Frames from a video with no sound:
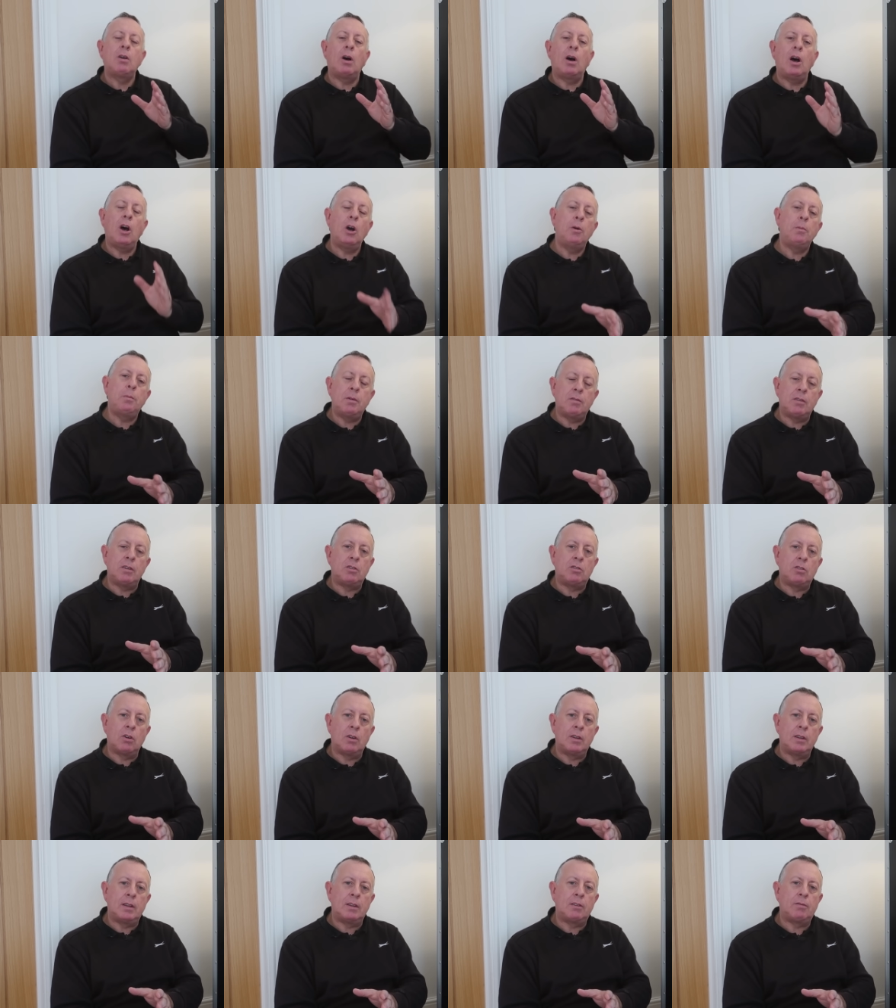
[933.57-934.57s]
So I hope you've
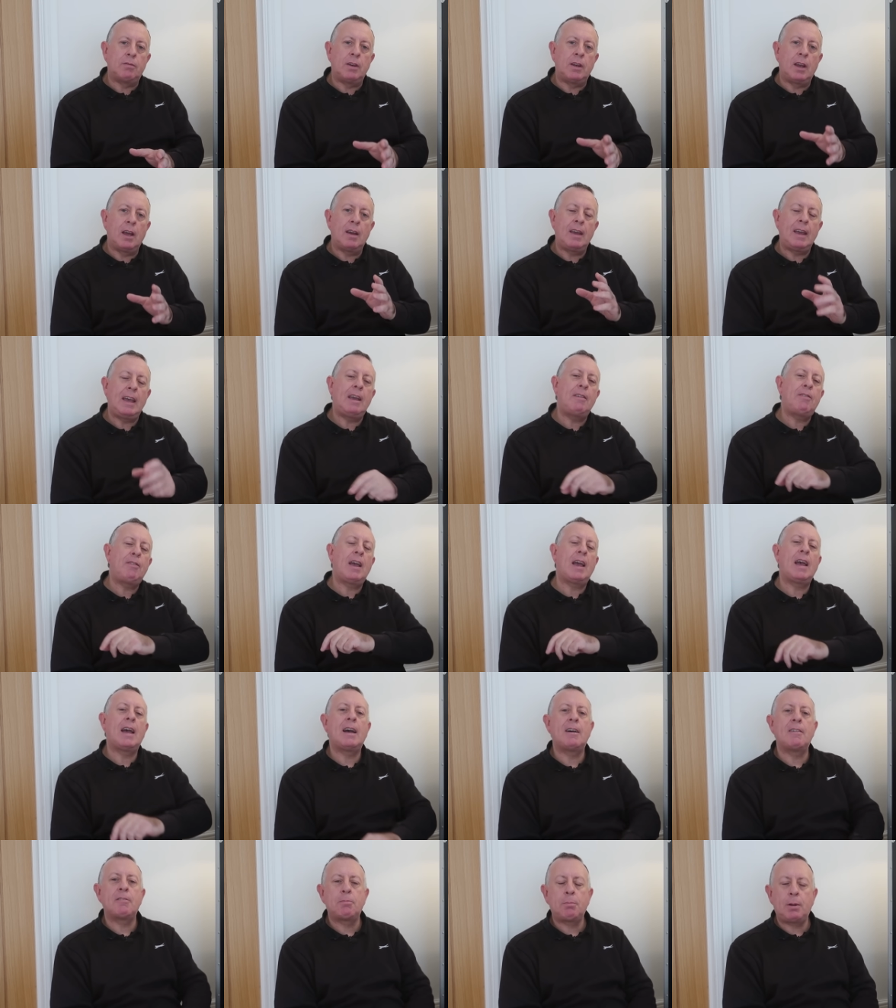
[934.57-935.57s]
enjoyed this video. If you
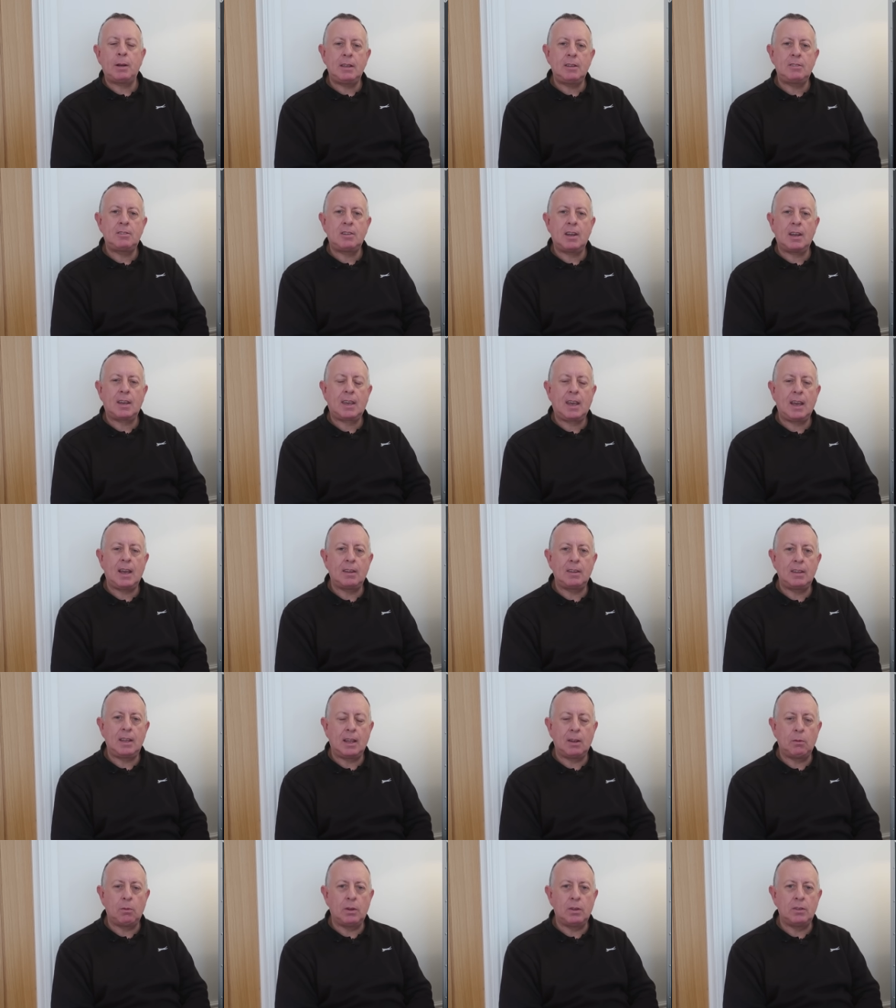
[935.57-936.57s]
have, please check
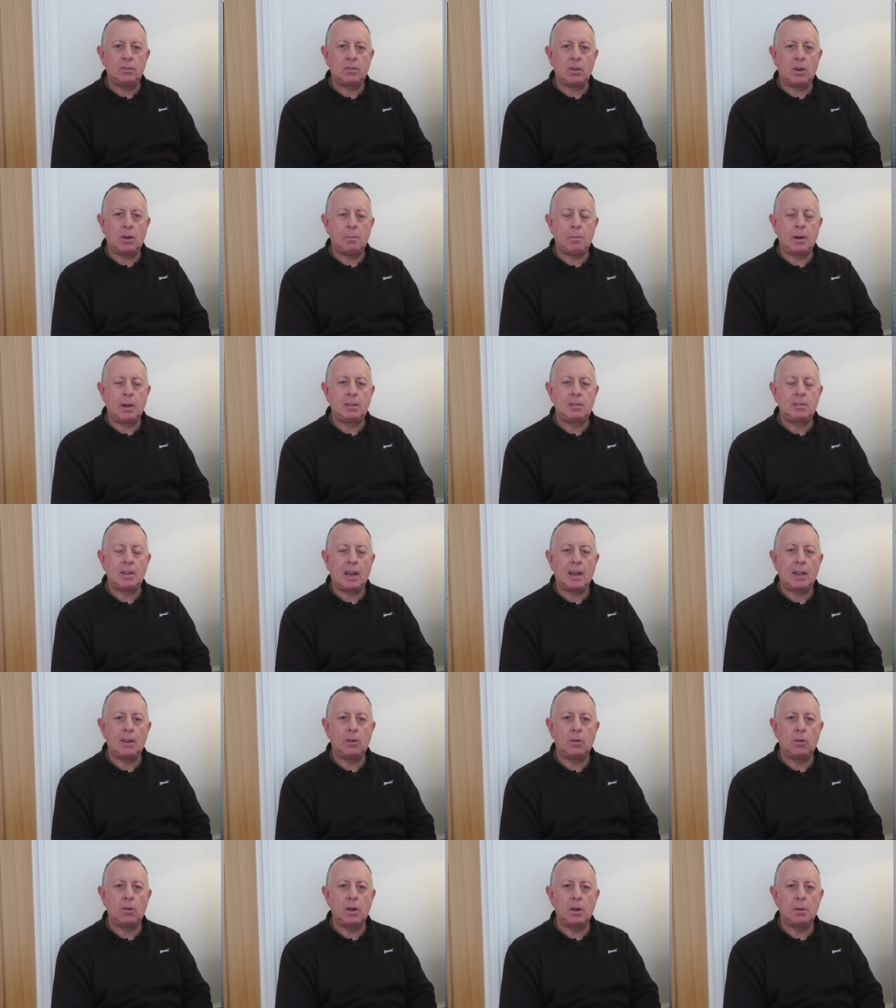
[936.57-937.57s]
out the other ones on my
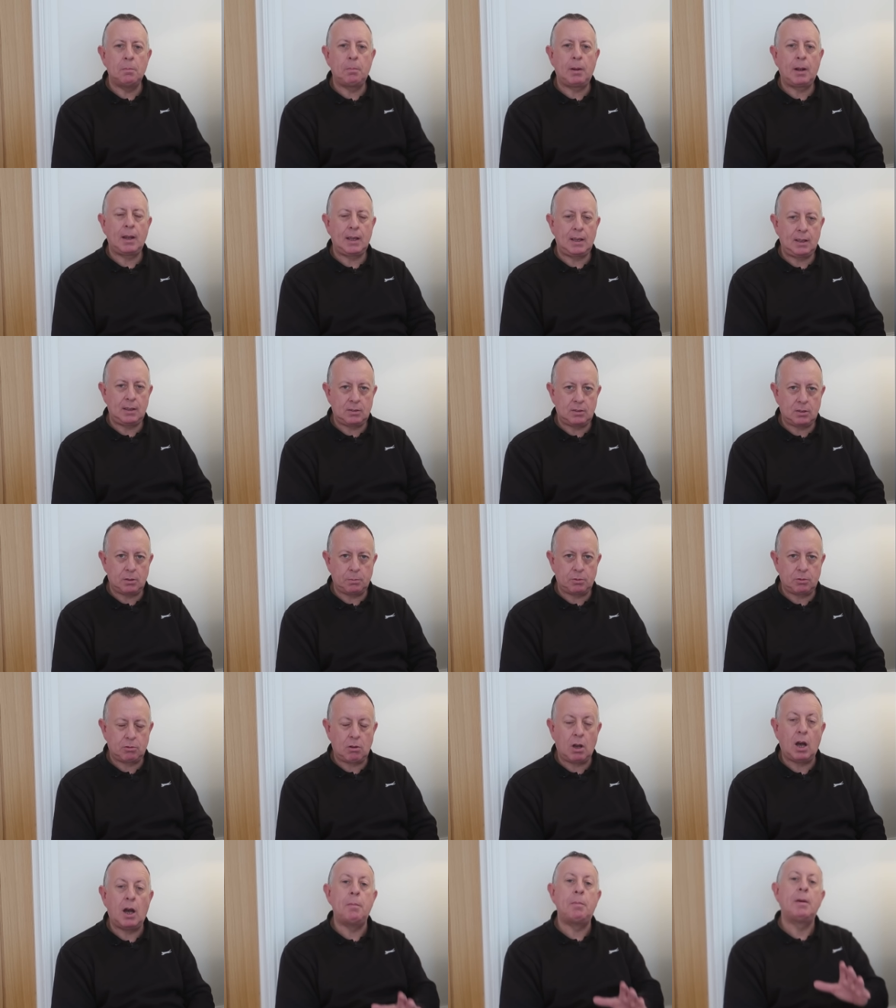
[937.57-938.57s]
channel and please
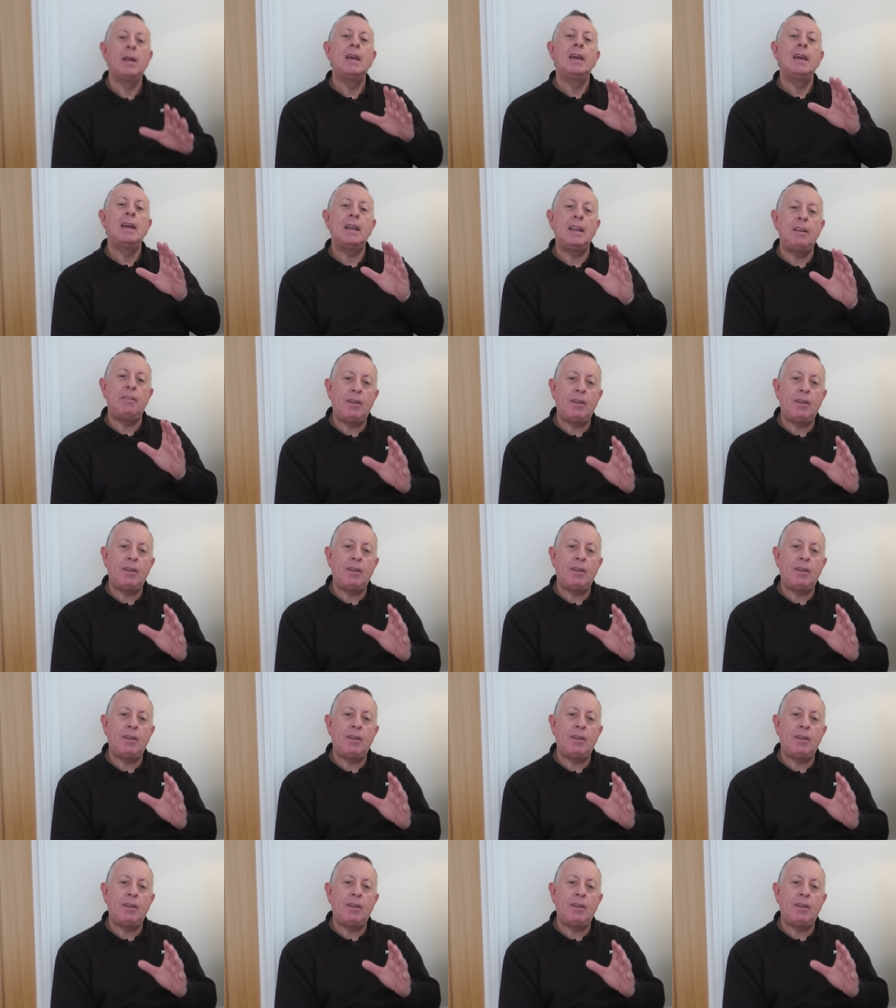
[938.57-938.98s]
subscribe.